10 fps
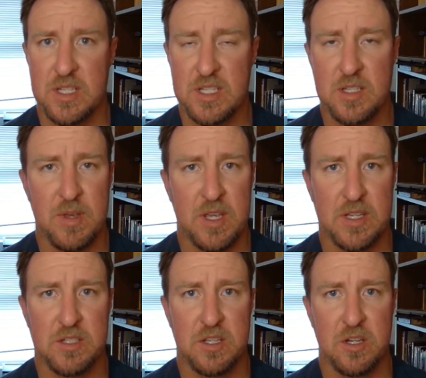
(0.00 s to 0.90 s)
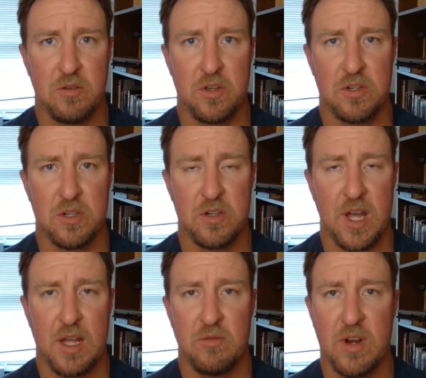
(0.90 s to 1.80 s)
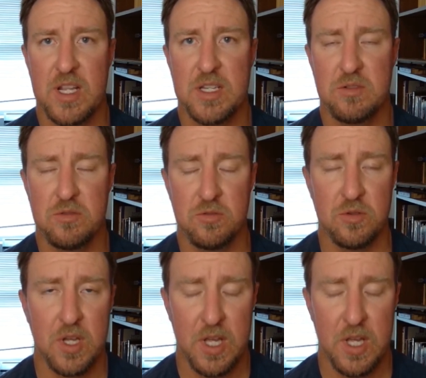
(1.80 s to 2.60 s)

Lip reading: easy because you know you're not ready to